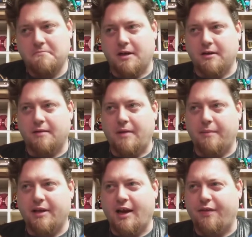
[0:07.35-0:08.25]
I
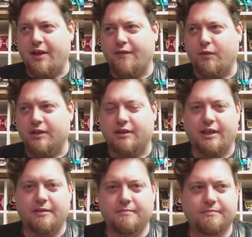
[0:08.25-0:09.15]
mean, I think I've only
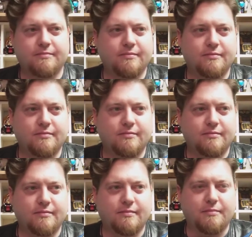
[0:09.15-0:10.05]
seen
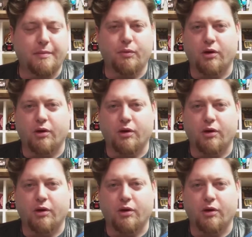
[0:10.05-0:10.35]
maybe